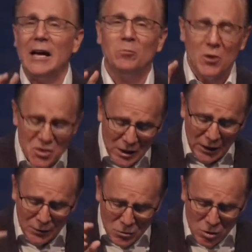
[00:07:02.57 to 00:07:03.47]
that
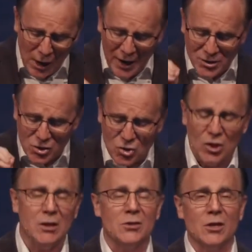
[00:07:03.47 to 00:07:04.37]
was in
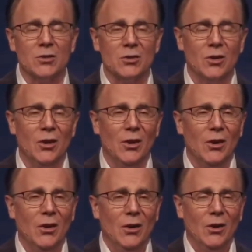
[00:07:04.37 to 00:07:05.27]
Christ Jesus,